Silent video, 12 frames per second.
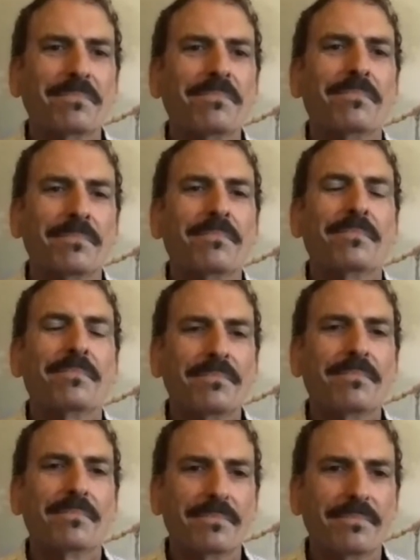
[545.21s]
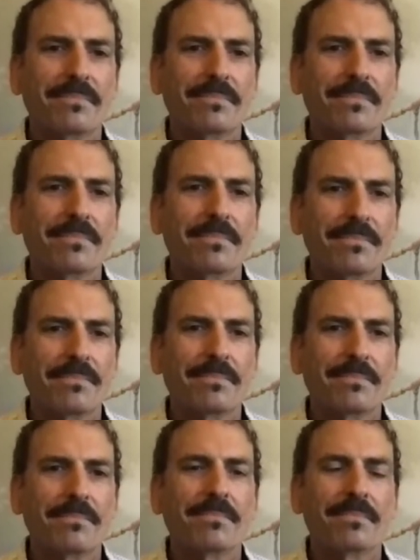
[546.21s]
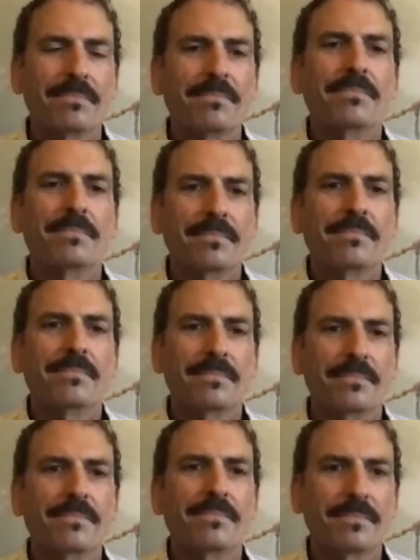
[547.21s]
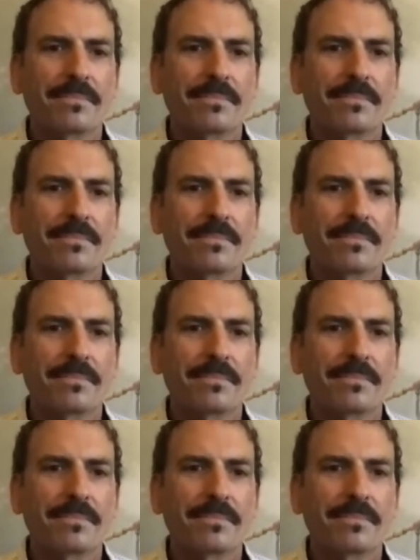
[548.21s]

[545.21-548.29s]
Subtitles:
(not speaking)